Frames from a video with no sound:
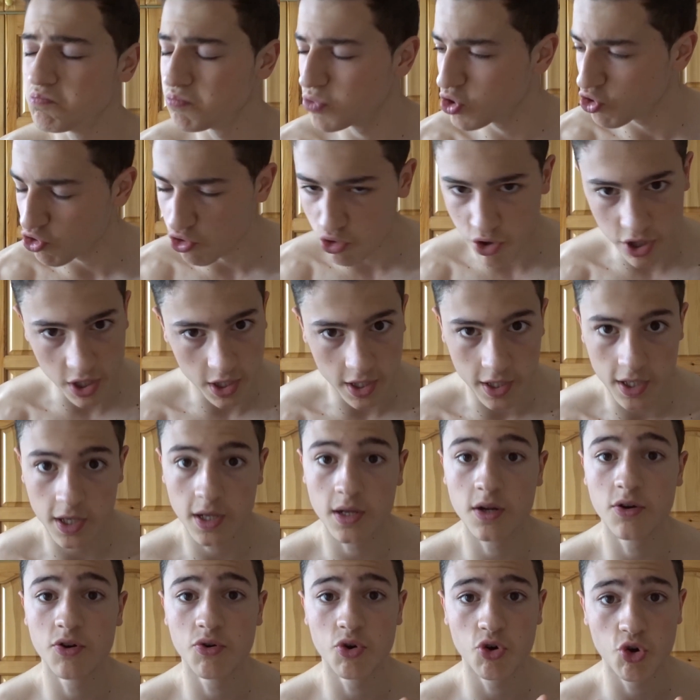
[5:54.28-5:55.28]

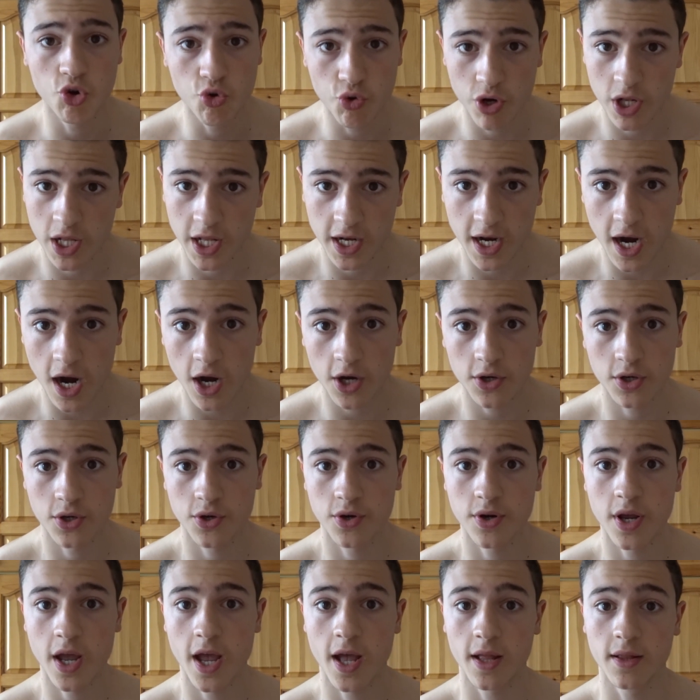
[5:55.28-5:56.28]
really
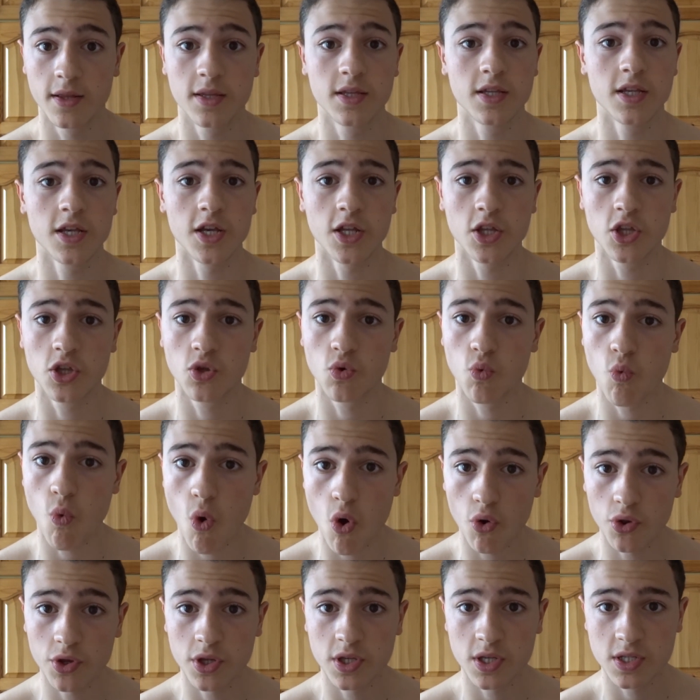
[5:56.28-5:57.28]
harder, and it
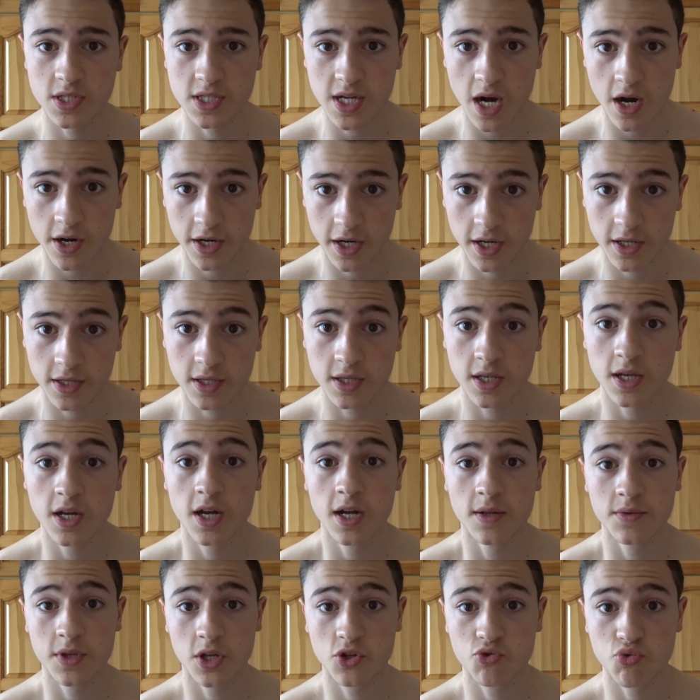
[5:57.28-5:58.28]
won't target
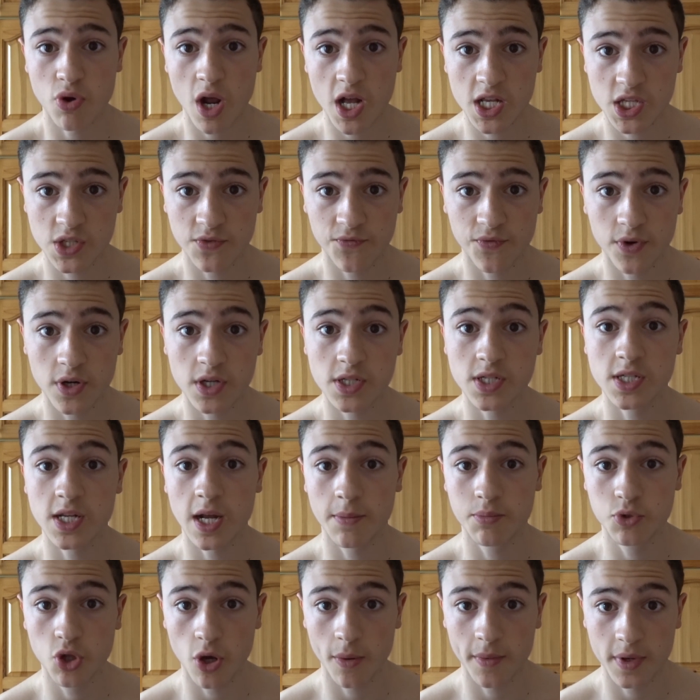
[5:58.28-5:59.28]
the transverse
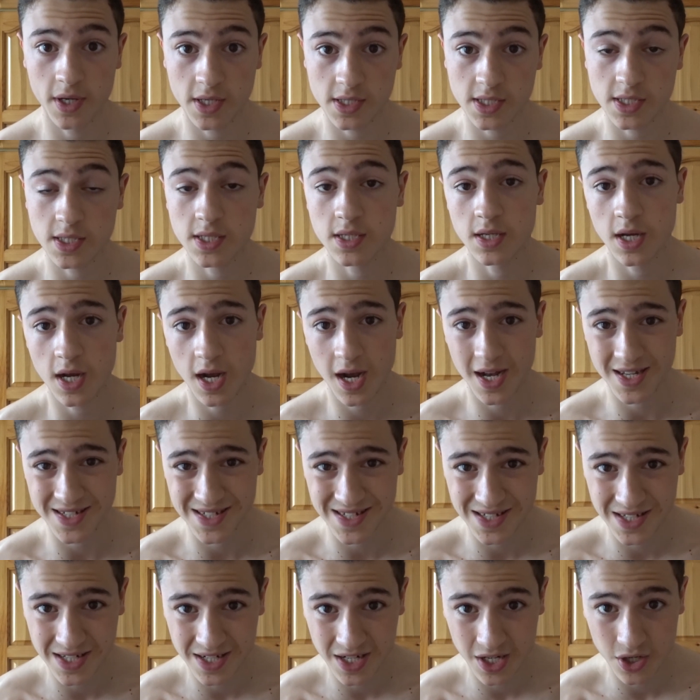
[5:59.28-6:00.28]
abdominis
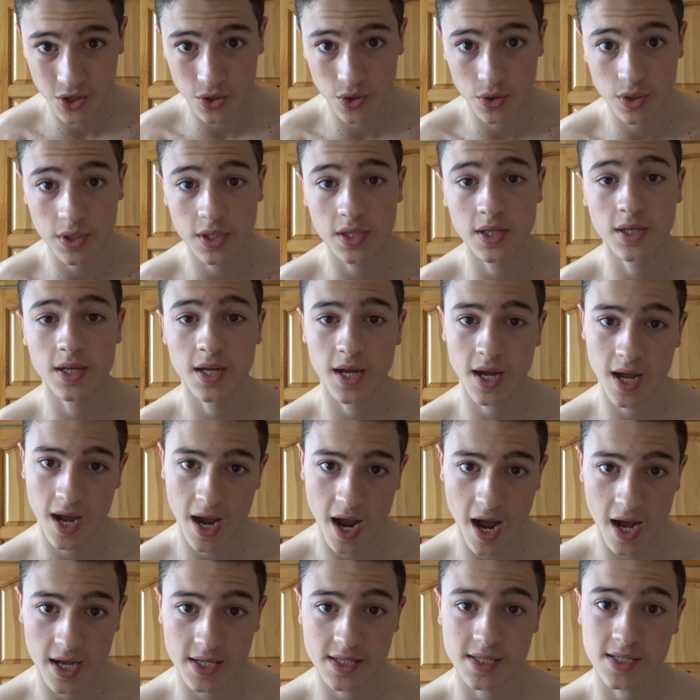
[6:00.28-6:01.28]
as good
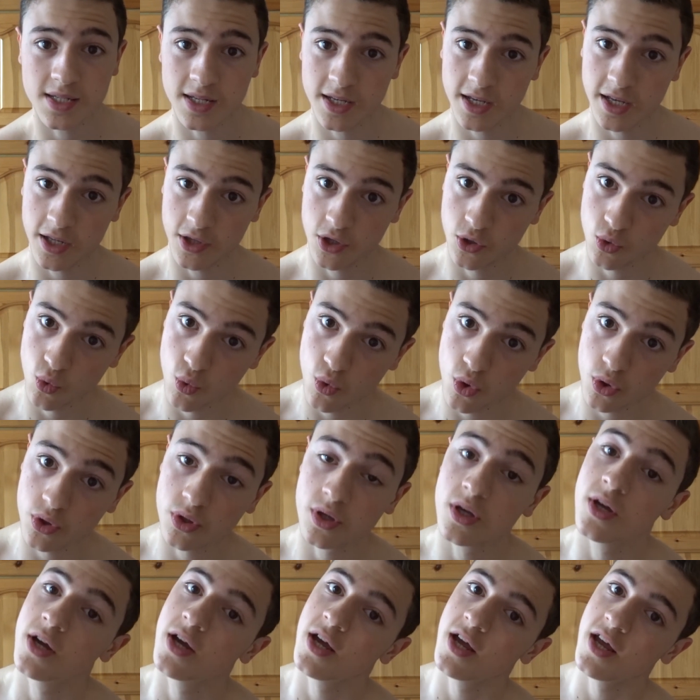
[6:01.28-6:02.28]
as it would
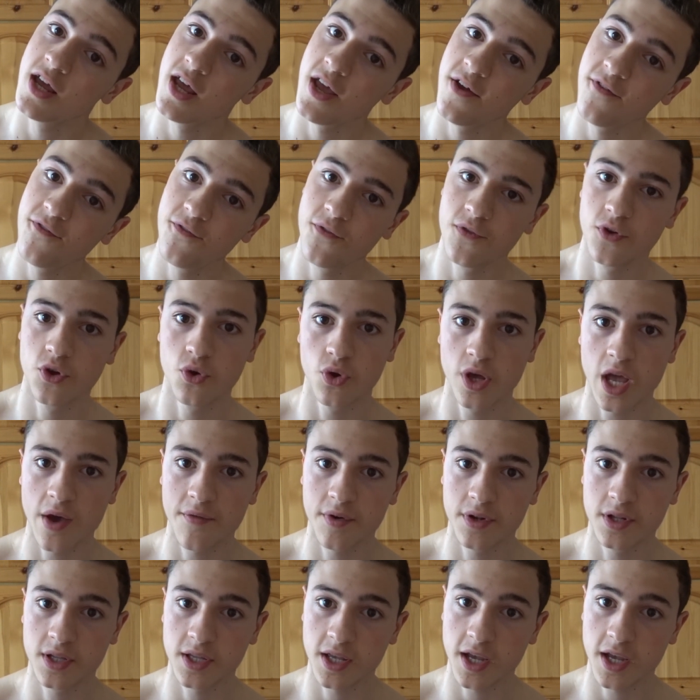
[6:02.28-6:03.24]
if you haven't